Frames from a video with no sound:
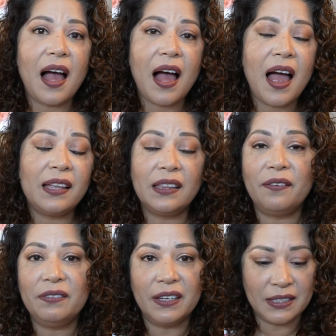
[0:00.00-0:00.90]
I
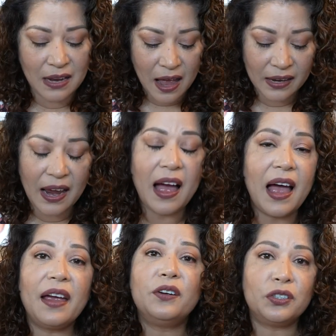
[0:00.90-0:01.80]
love this. Yeah,
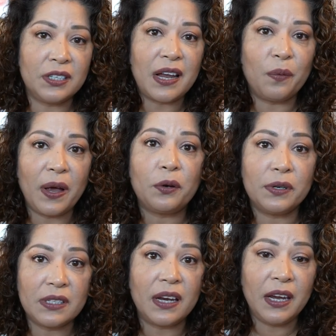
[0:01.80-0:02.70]
I understand why
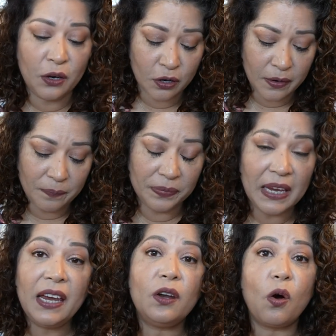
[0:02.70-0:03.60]
Chris said he could
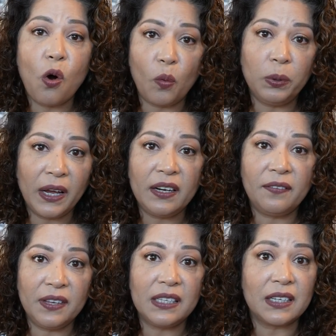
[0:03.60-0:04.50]
eat a whole plate
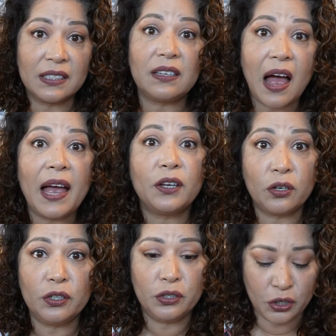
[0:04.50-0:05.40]
of these, because I
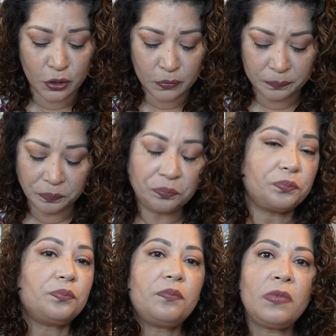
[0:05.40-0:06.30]
could too.
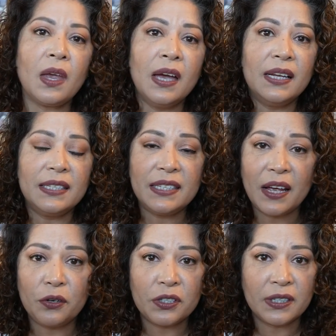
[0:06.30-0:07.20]

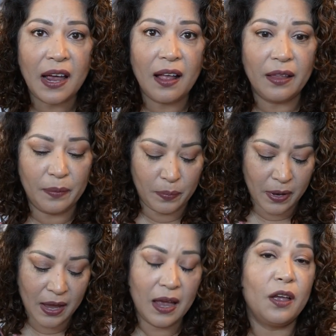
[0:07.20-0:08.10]
Tender scallop,
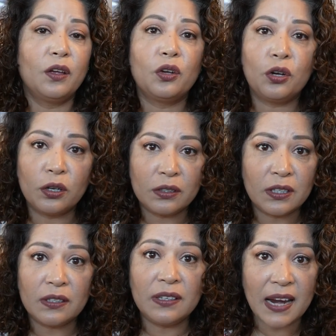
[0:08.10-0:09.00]
cooked
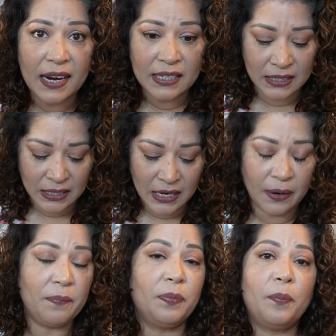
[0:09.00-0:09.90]
nicely.
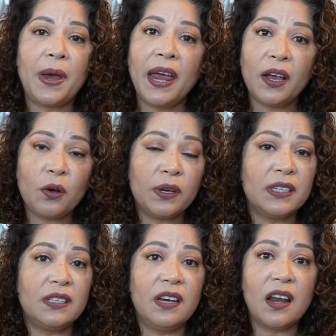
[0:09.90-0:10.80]
Panko
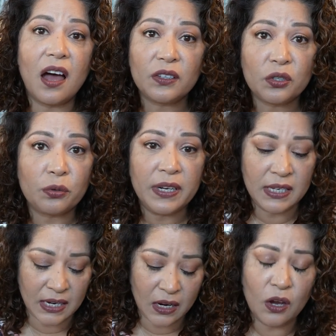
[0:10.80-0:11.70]
is not
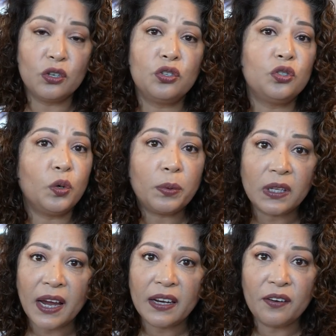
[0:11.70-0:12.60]
greasy, super
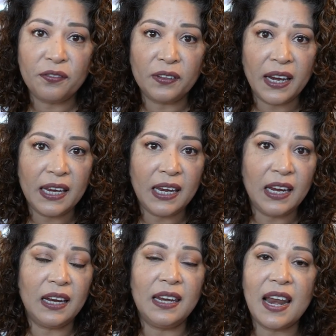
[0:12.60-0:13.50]
light and
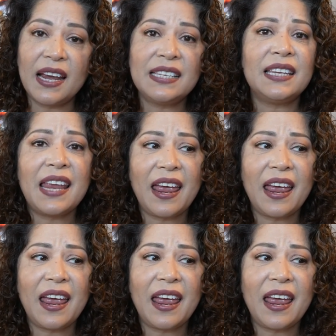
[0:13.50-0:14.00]
flaky, nice and